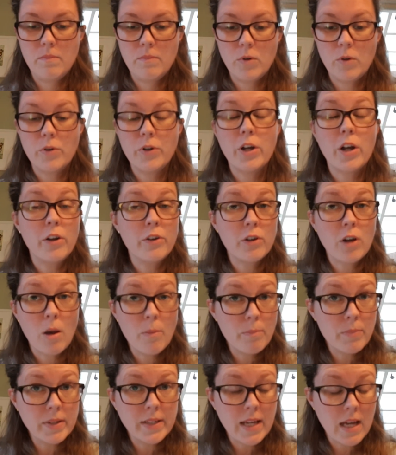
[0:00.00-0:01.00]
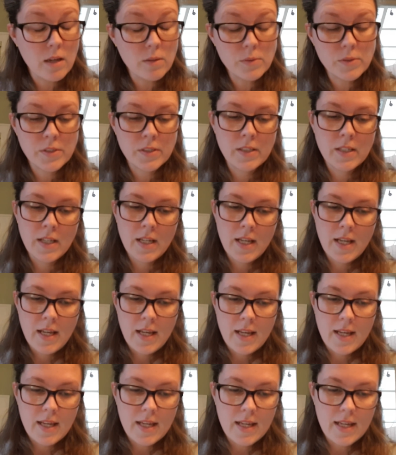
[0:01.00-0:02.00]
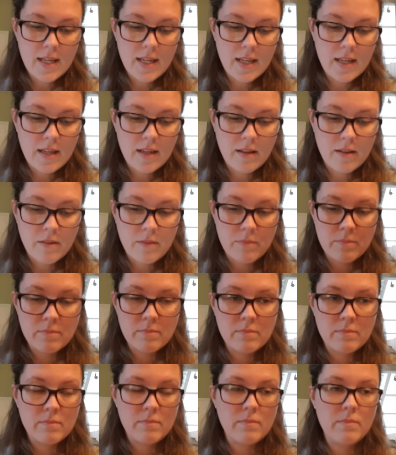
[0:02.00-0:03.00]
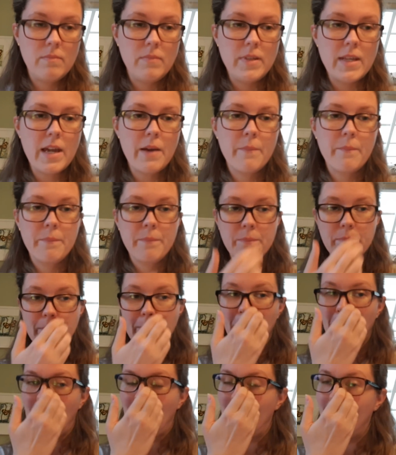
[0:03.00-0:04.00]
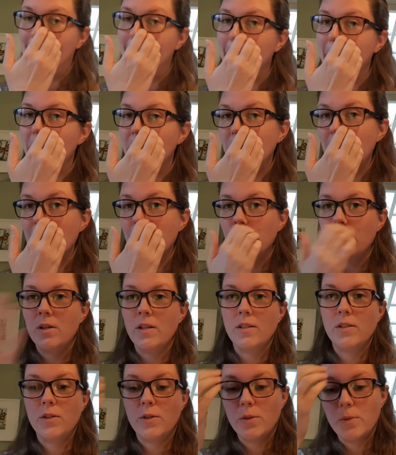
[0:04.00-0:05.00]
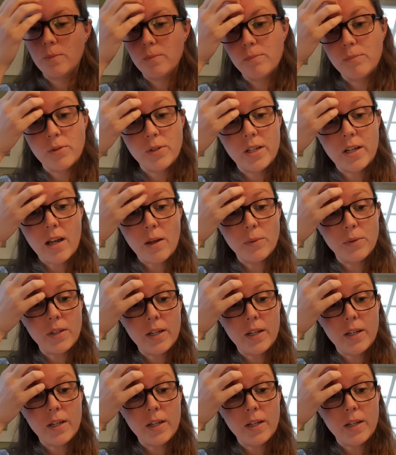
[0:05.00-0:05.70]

or her company out. Yeah, just wanted to put it out